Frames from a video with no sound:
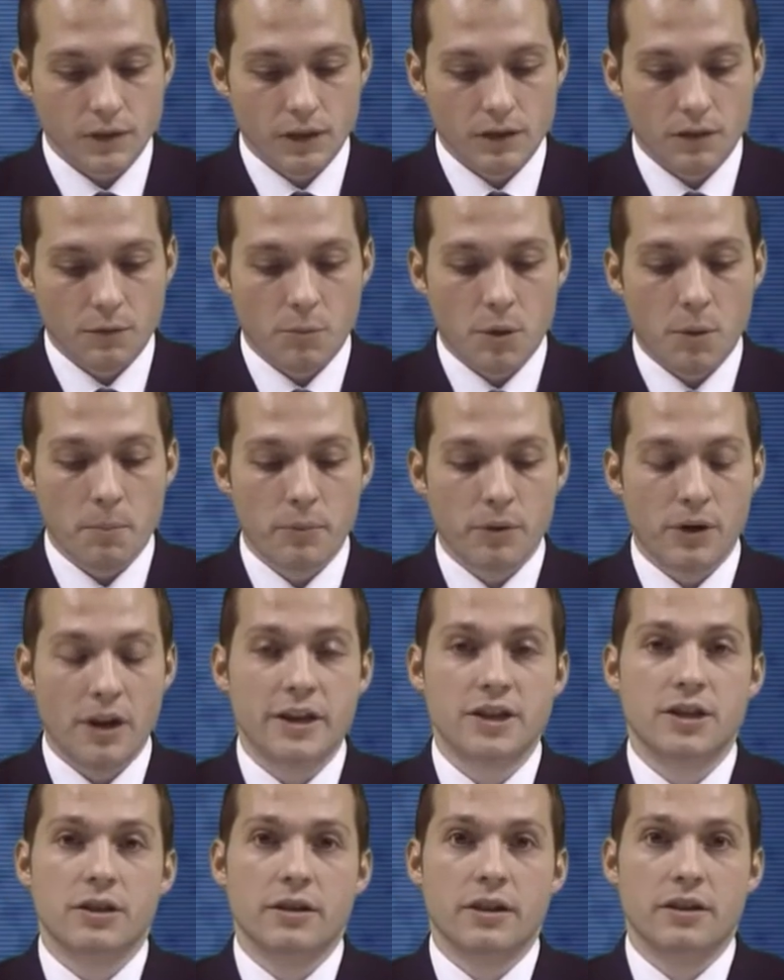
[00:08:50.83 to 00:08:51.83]
The
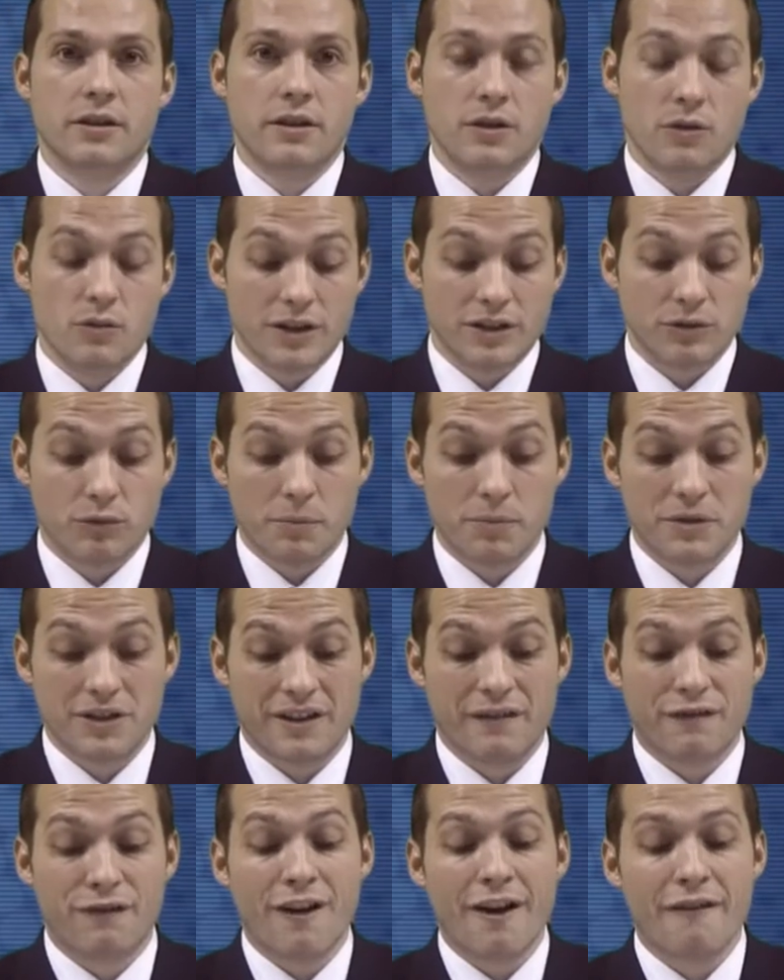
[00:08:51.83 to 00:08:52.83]
population in the US
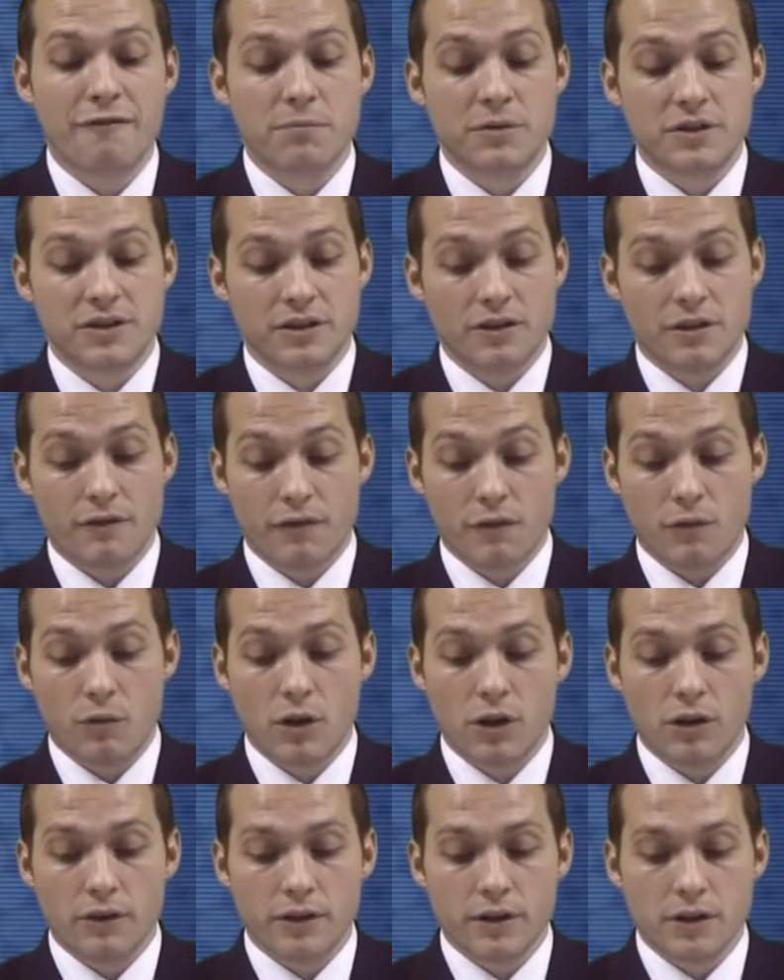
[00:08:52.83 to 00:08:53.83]
represents 5% of the
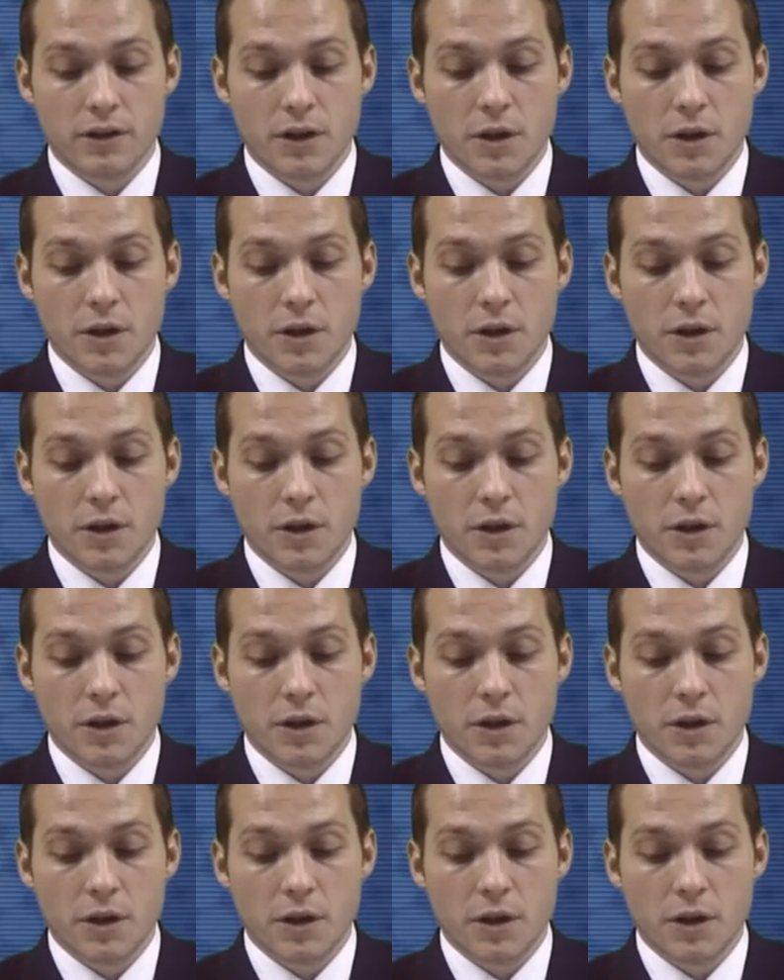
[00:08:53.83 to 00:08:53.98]
world,